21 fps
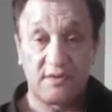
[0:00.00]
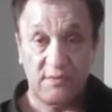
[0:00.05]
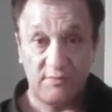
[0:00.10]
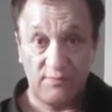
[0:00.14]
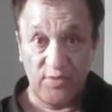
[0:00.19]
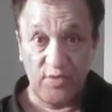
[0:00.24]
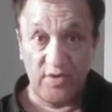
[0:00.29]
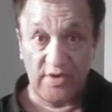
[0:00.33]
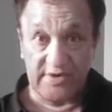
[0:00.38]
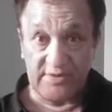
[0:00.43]

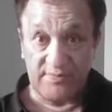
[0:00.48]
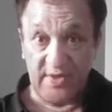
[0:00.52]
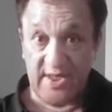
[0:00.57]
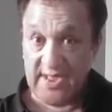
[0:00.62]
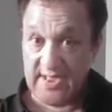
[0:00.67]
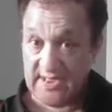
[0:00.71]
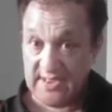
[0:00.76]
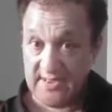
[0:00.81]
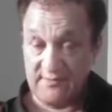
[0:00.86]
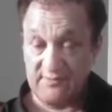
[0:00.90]

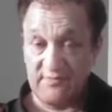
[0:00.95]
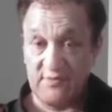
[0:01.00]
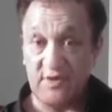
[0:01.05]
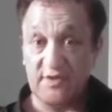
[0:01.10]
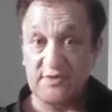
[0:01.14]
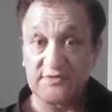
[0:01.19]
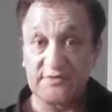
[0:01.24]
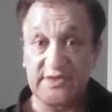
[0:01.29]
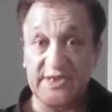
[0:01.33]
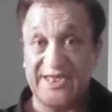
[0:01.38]
Puharapa
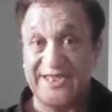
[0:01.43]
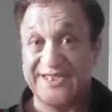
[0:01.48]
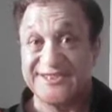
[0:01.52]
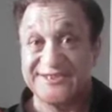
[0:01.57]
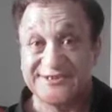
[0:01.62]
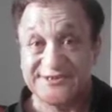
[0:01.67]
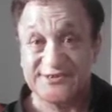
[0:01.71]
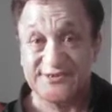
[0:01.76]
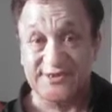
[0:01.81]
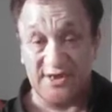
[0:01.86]
on the
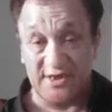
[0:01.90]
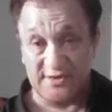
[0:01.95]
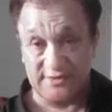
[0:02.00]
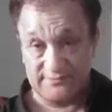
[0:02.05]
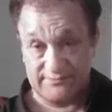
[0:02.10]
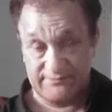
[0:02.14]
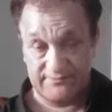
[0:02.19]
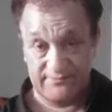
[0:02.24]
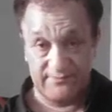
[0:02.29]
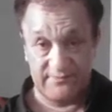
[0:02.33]
east side,
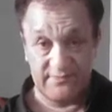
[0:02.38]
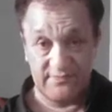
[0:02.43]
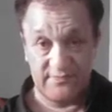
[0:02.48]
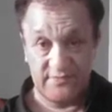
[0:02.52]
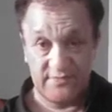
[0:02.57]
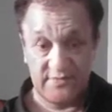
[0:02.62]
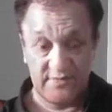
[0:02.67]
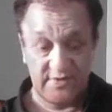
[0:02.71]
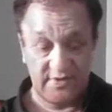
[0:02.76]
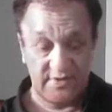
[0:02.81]

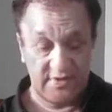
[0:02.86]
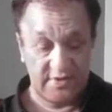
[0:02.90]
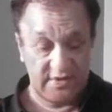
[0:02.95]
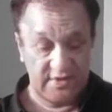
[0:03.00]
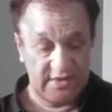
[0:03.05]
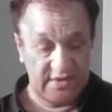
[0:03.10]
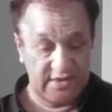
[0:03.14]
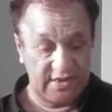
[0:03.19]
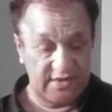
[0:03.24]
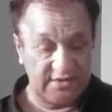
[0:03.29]

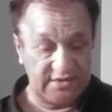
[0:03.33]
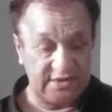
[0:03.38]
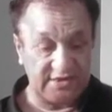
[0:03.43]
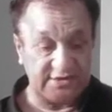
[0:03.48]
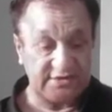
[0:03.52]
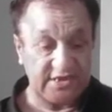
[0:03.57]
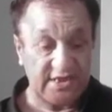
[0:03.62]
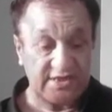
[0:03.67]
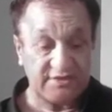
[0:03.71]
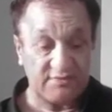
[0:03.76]
and
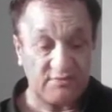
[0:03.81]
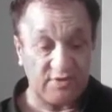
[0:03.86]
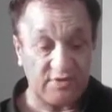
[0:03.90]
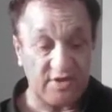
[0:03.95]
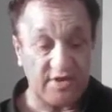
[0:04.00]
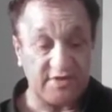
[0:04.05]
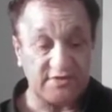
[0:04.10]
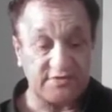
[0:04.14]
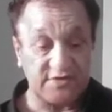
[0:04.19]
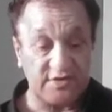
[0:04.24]
this
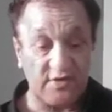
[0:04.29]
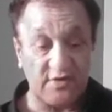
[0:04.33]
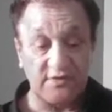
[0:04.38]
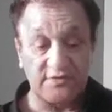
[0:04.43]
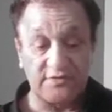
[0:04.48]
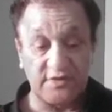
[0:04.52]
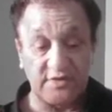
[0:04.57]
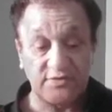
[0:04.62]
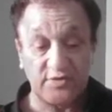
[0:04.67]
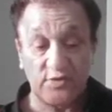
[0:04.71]
Alamarais
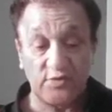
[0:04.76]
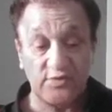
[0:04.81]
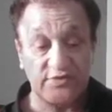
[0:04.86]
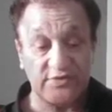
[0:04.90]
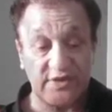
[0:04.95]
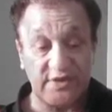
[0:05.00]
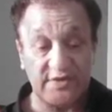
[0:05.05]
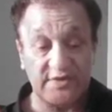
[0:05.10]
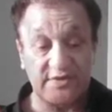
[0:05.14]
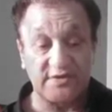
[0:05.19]
on the
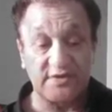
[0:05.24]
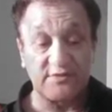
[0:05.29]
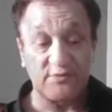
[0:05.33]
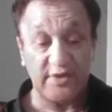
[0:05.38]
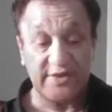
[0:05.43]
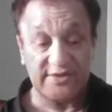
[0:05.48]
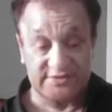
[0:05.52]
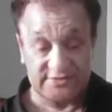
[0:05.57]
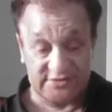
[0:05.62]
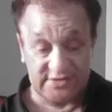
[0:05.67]
north and the
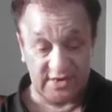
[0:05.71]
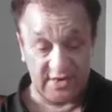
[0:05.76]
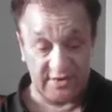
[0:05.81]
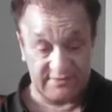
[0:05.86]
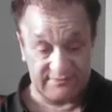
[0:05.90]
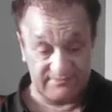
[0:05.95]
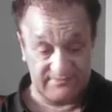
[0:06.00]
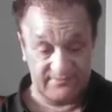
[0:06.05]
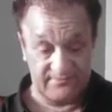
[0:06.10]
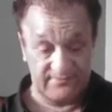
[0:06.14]
west side.
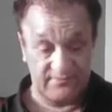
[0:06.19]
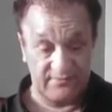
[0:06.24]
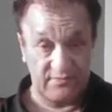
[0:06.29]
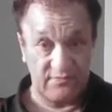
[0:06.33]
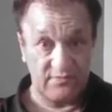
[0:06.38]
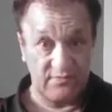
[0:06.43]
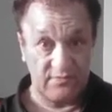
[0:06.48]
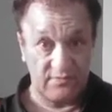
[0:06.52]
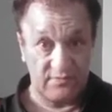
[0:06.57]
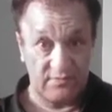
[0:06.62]

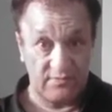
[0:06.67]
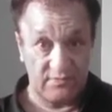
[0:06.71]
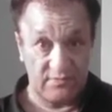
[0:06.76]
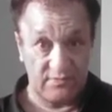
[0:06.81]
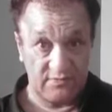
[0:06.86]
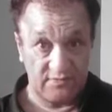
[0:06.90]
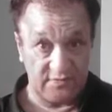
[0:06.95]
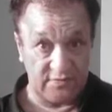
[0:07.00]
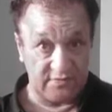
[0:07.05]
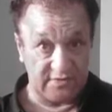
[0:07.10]

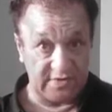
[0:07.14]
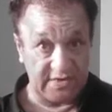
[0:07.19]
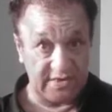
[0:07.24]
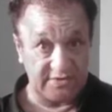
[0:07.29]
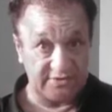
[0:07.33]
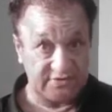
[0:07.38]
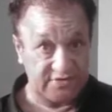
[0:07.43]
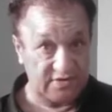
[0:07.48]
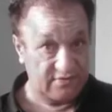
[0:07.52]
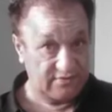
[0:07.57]
Okay,
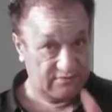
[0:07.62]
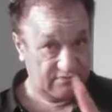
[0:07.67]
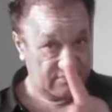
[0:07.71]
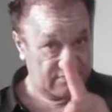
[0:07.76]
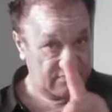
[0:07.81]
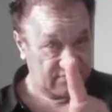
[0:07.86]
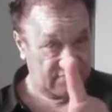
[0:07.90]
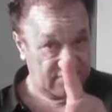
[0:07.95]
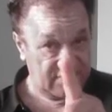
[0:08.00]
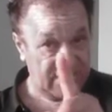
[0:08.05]
so
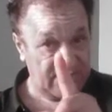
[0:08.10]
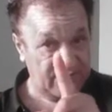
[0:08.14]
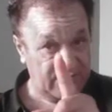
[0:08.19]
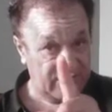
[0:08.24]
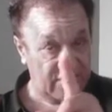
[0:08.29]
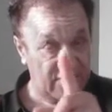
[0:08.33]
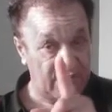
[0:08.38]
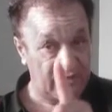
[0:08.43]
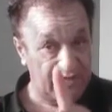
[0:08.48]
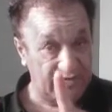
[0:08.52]
I
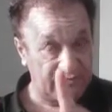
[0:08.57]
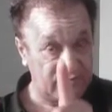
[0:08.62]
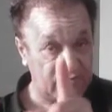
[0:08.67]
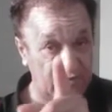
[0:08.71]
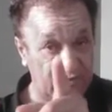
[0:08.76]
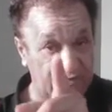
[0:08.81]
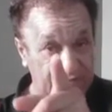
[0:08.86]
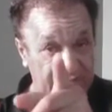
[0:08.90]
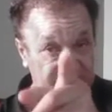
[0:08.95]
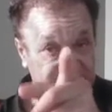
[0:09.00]
know what I'm
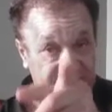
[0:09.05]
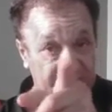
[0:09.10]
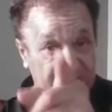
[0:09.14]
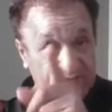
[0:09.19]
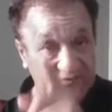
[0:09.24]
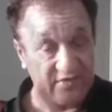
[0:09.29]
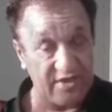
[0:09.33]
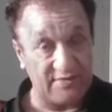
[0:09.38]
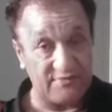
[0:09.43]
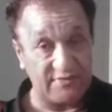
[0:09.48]
talking about.
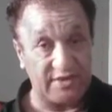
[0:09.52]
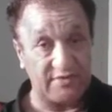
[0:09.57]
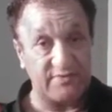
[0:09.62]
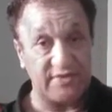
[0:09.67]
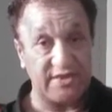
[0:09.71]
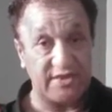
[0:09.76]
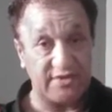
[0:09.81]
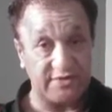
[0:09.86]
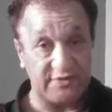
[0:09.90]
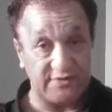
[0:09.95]
That family,
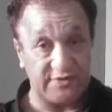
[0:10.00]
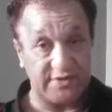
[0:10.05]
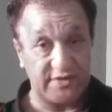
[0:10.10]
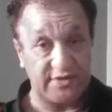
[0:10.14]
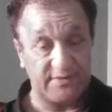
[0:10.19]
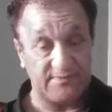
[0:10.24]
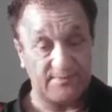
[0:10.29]
Mihinui,